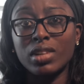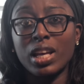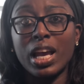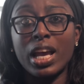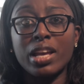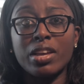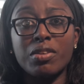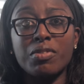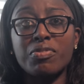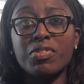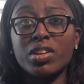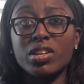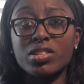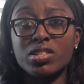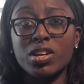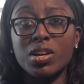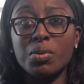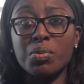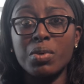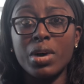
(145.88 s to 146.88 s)
and you feel a
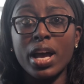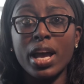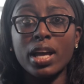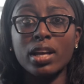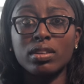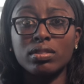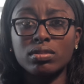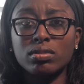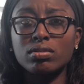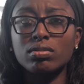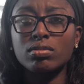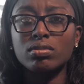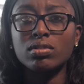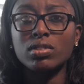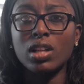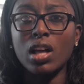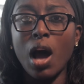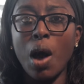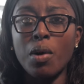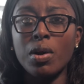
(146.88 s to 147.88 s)
certain way,
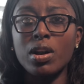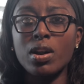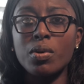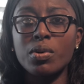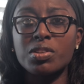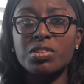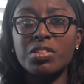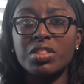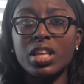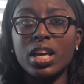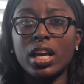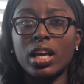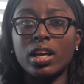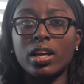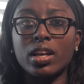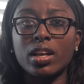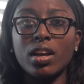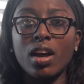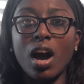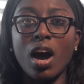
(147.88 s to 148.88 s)
I want to know what you think.
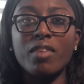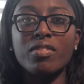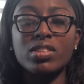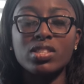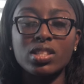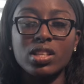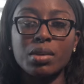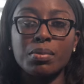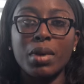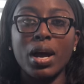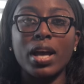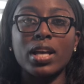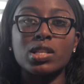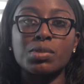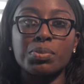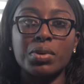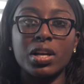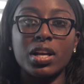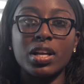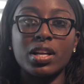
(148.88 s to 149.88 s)
Obviously, my
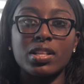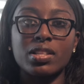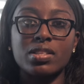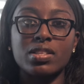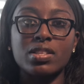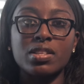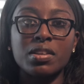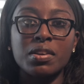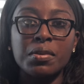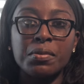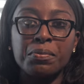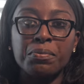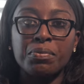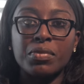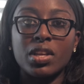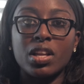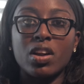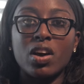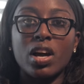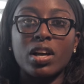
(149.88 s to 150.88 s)
experience,
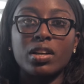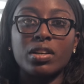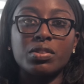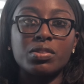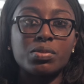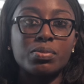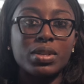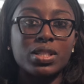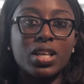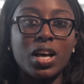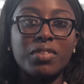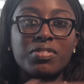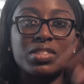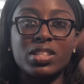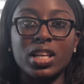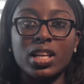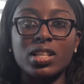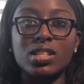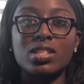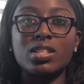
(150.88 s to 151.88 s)
you know, I use my tough
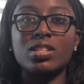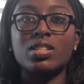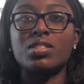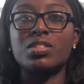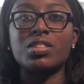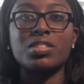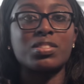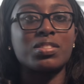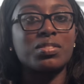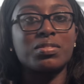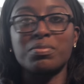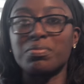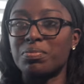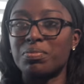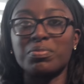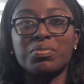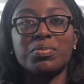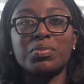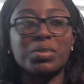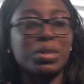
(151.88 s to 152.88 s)
skin to just
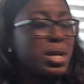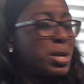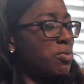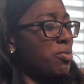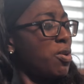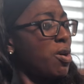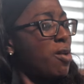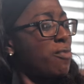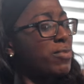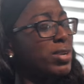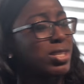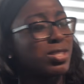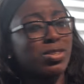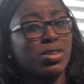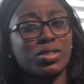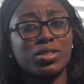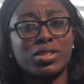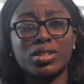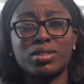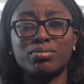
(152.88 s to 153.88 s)
let it roll off my
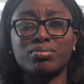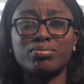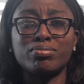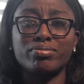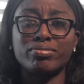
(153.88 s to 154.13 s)
shoulder.